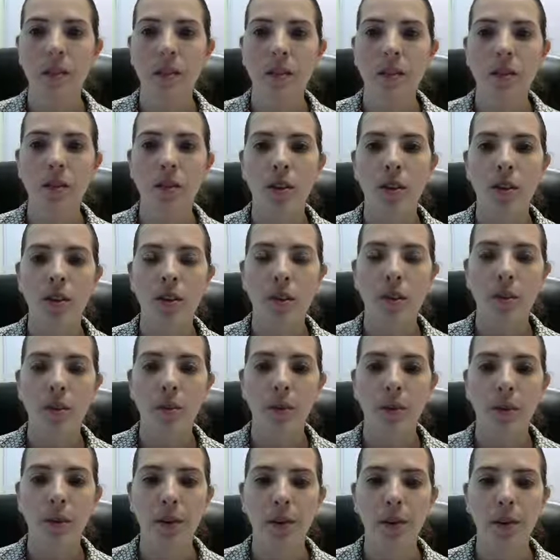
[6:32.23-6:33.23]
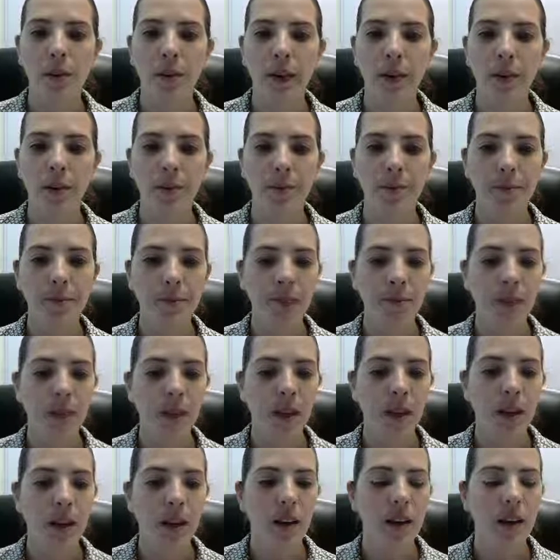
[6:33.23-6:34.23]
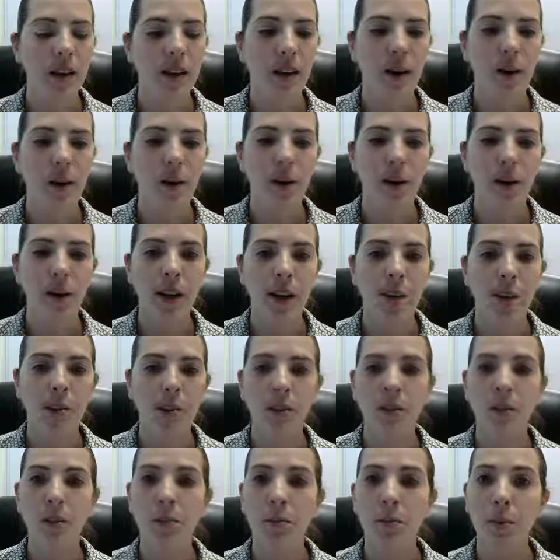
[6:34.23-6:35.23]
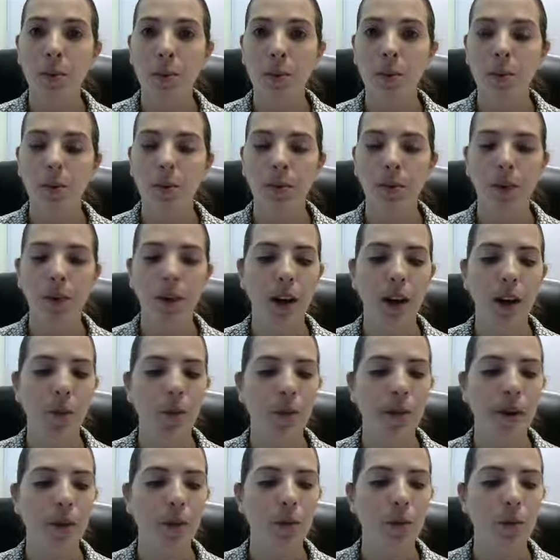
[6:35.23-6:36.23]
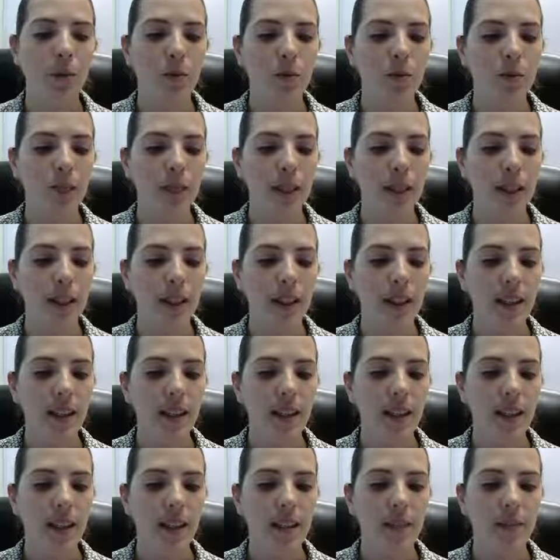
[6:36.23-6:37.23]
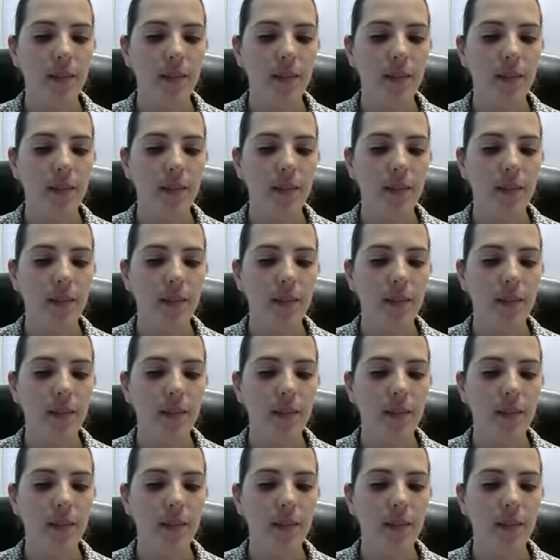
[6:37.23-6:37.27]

So here's our input file. Now we're able to build a program that will read it.